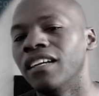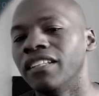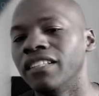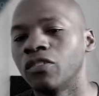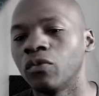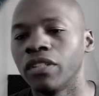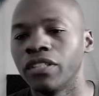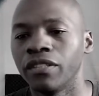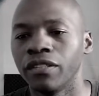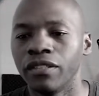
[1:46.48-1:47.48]
this one
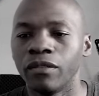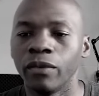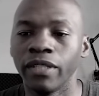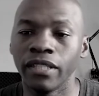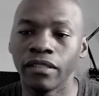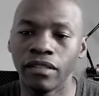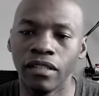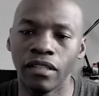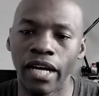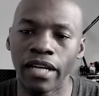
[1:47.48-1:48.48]
here, well,
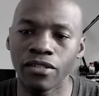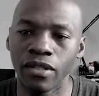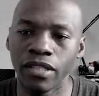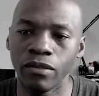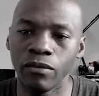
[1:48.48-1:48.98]
actually